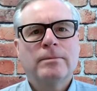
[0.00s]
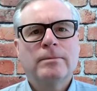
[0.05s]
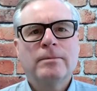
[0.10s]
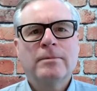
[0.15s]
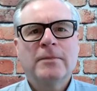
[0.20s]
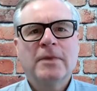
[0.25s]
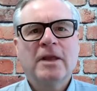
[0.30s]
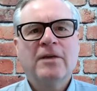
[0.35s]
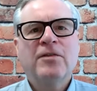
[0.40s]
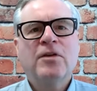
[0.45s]

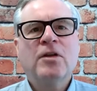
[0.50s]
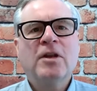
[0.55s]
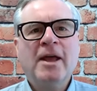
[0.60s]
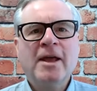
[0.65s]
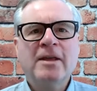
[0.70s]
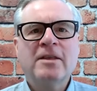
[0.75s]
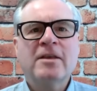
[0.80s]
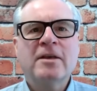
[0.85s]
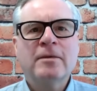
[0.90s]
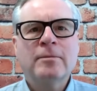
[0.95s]
If you
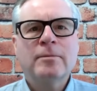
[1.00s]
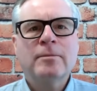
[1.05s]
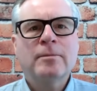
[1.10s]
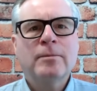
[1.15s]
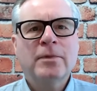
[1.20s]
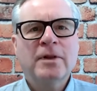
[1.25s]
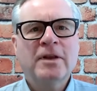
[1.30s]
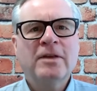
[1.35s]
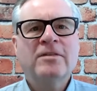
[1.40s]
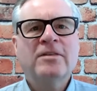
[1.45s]
liked it,
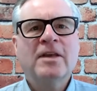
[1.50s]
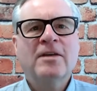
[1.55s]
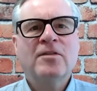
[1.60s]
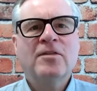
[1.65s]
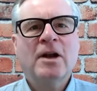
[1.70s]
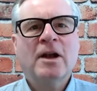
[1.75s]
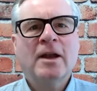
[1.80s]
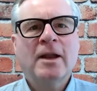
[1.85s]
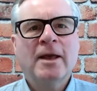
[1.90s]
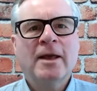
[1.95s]
please give it a
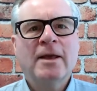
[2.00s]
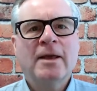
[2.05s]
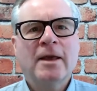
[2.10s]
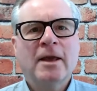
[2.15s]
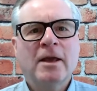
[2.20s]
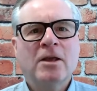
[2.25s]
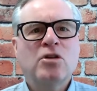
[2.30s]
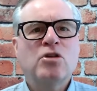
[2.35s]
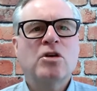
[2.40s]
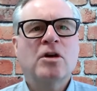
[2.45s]
like
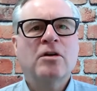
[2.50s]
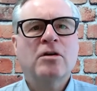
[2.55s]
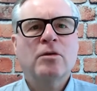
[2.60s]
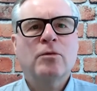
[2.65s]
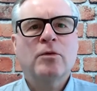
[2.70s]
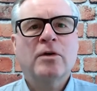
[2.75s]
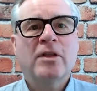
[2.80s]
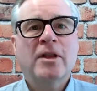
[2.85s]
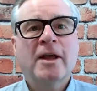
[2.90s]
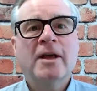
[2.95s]
and share it
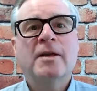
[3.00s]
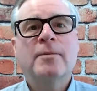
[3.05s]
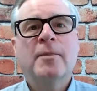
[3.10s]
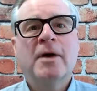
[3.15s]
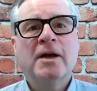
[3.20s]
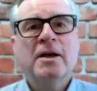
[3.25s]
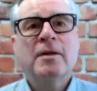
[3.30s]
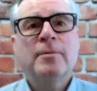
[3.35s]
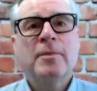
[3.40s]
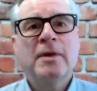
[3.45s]
with
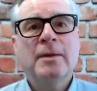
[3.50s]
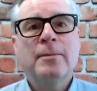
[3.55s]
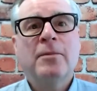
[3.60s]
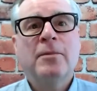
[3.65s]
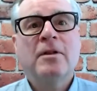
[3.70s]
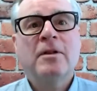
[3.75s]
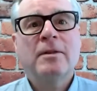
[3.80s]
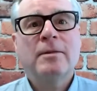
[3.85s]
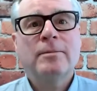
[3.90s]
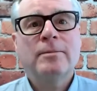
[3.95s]
like-minded
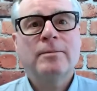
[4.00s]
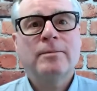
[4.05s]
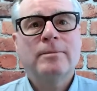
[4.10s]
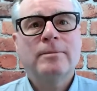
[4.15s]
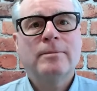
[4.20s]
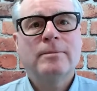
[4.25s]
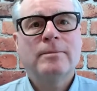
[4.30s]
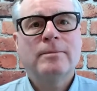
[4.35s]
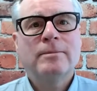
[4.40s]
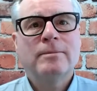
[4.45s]
people.
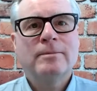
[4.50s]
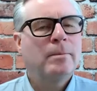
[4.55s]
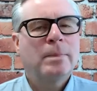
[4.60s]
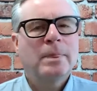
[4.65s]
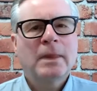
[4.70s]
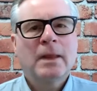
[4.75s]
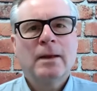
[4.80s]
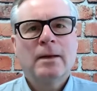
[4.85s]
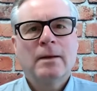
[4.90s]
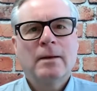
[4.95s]

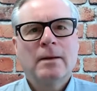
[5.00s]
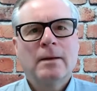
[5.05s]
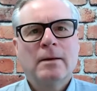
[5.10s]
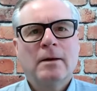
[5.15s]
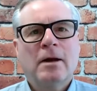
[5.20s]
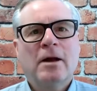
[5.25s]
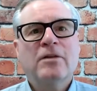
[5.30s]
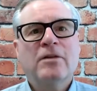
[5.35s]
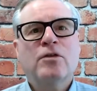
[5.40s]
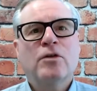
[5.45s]

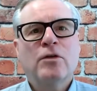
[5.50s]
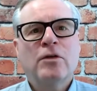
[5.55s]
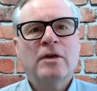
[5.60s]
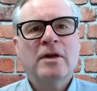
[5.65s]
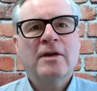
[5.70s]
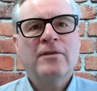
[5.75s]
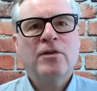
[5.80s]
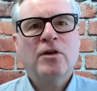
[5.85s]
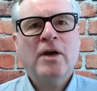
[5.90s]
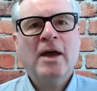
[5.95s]
Also,
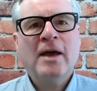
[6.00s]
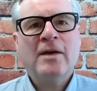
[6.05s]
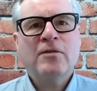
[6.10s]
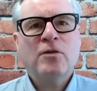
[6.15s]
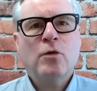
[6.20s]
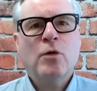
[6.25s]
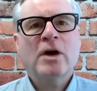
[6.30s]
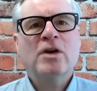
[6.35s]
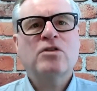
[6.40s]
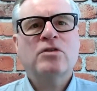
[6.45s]
if you have
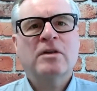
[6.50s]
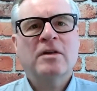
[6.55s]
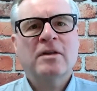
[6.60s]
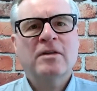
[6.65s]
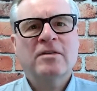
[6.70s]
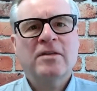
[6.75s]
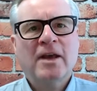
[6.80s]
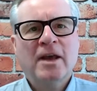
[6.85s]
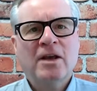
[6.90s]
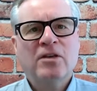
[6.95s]

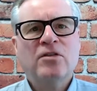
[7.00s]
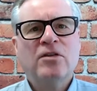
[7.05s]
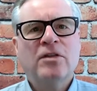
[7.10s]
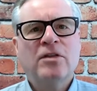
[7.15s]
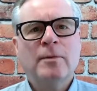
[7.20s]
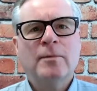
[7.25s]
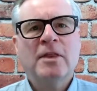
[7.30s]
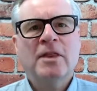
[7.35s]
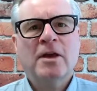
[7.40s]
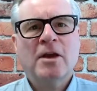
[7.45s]
questions, enter them
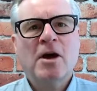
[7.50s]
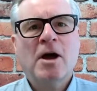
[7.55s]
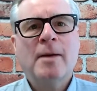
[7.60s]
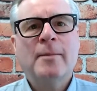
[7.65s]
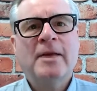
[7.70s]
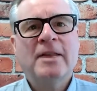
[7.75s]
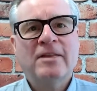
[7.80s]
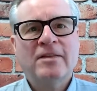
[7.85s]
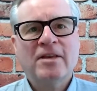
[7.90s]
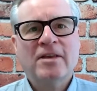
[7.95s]
in the
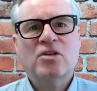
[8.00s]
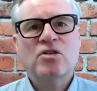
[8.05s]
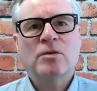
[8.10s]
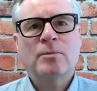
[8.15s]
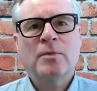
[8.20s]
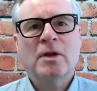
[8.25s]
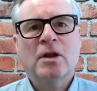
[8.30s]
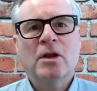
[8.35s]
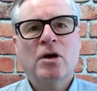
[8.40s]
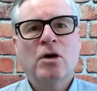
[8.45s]
comments section
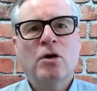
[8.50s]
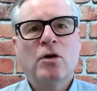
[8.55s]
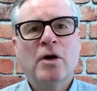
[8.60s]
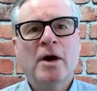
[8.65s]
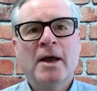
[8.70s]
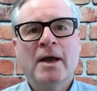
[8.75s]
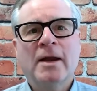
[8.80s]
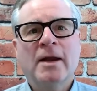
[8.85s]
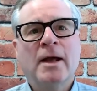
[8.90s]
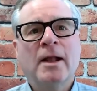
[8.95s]
below
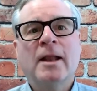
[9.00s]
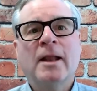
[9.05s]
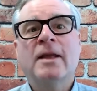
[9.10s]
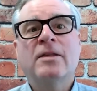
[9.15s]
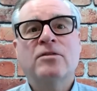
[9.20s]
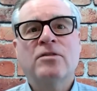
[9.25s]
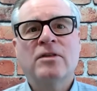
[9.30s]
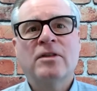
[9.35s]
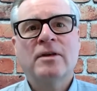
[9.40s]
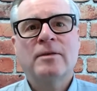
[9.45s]
and I'll
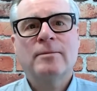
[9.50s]
answer them.